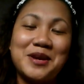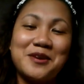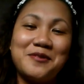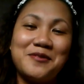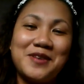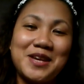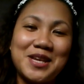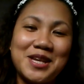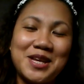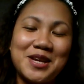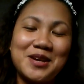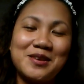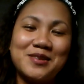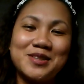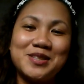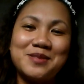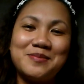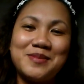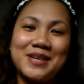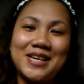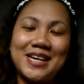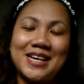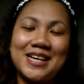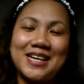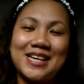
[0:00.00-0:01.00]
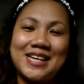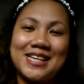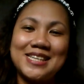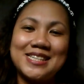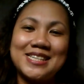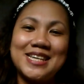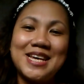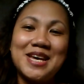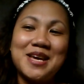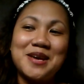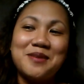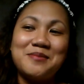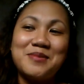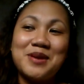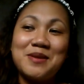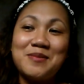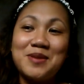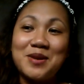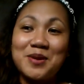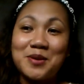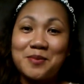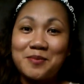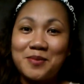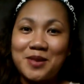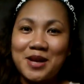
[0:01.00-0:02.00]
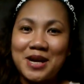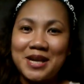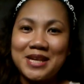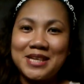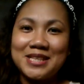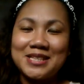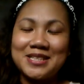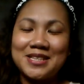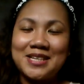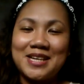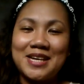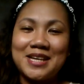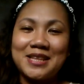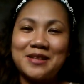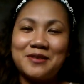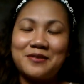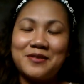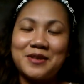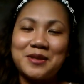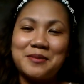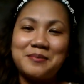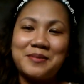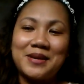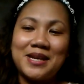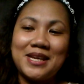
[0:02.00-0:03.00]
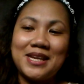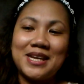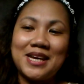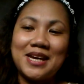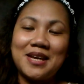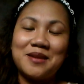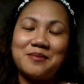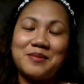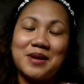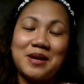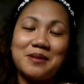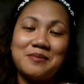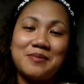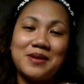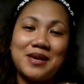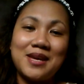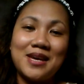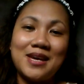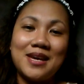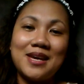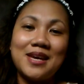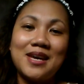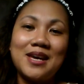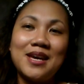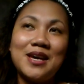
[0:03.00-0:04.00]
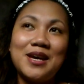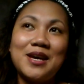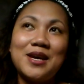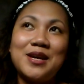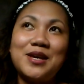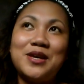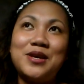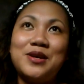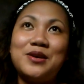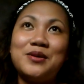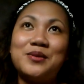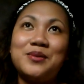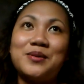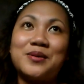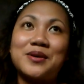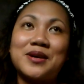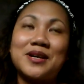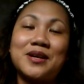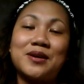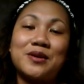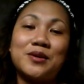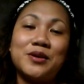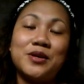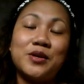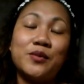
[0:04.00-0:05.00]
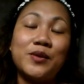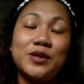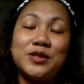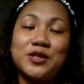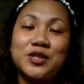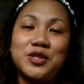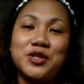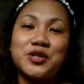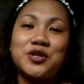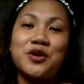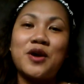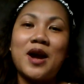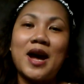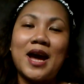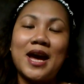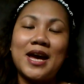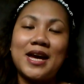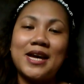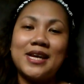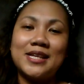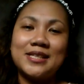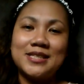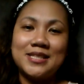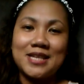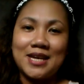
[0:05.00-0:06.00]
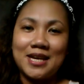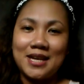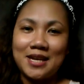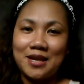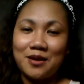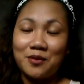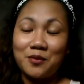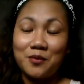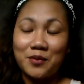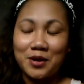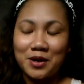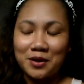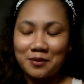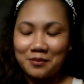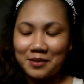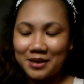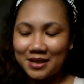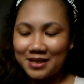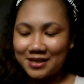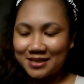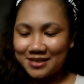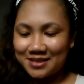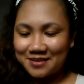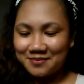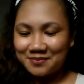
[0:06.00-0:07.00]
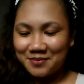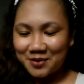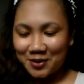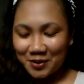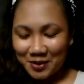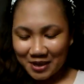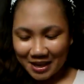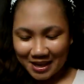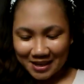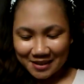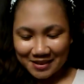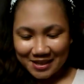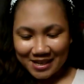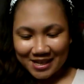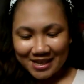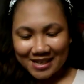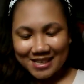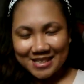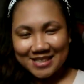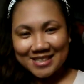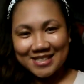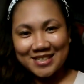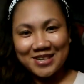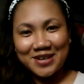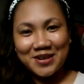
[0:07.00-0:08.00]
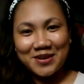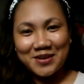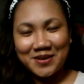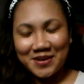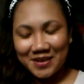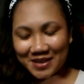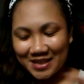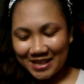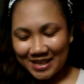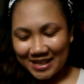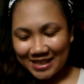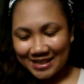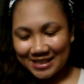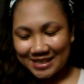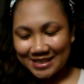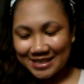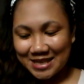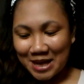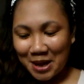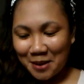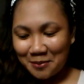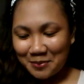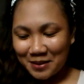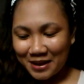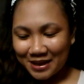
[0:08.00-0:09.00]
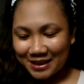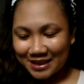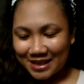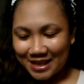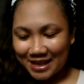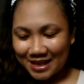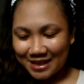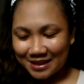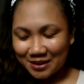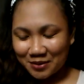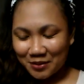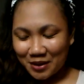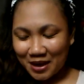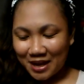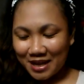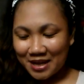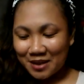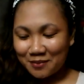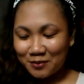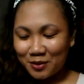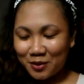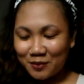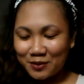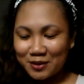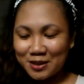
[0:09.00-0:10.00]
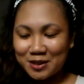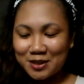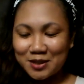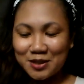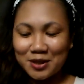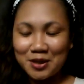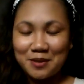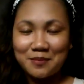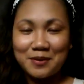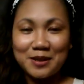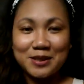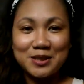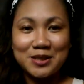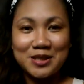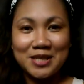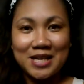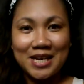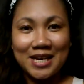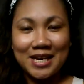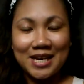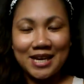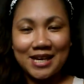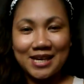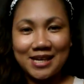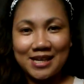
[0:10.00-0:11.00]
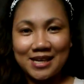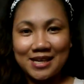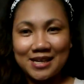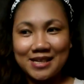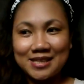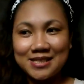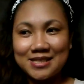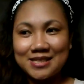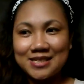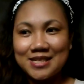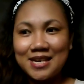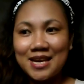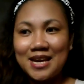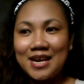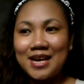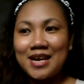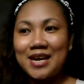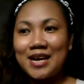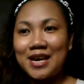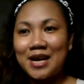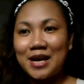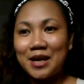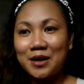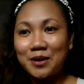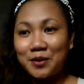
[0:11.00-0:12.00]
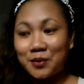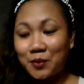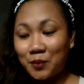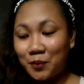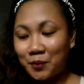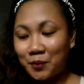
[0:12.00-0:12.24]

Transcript: my videos because maybe you're planning to date a Filipina and maybe you're, you want to try in dating one of us. Okay, so the topic that I am going to talk about today is uh,